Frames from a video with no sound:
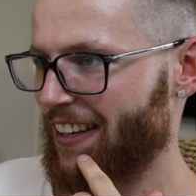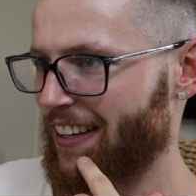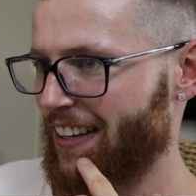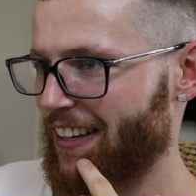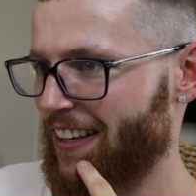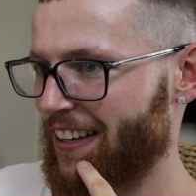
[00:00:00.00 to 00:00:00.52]

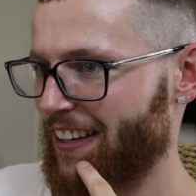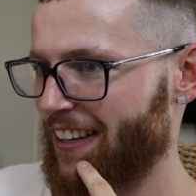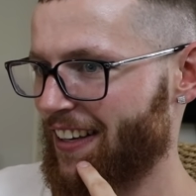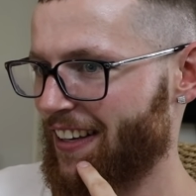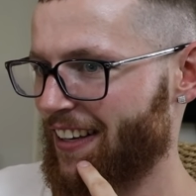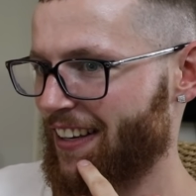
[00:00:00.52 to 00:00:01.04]
fourth down
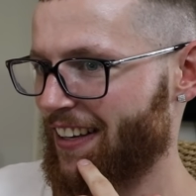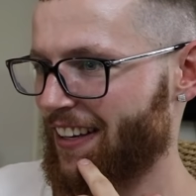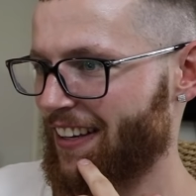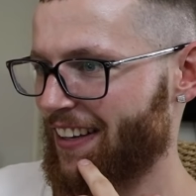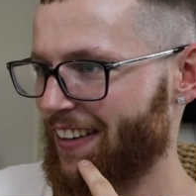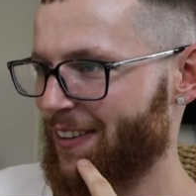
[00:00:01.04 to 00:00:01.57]
stop.
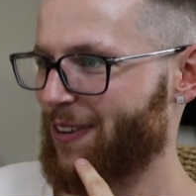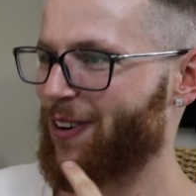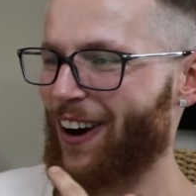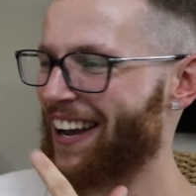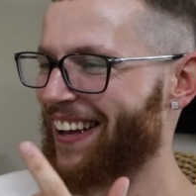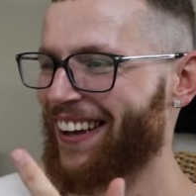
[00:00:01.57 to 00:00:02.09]

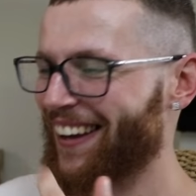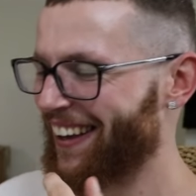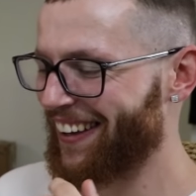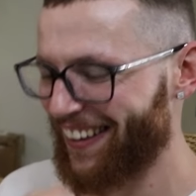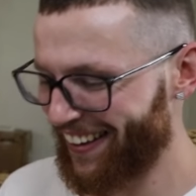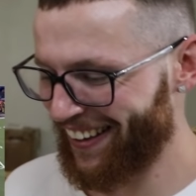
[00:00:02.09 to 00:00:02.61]
What?
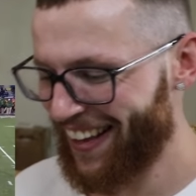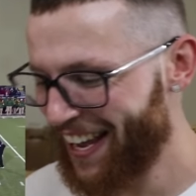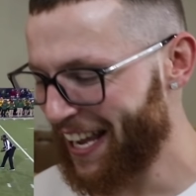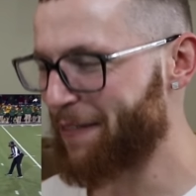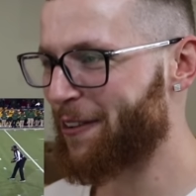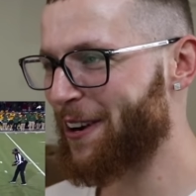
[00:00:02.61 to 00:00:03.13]

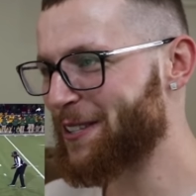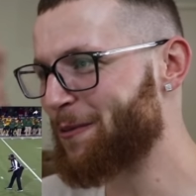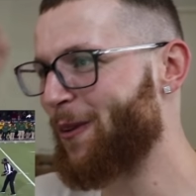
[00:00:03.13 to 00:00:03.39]
Everyone's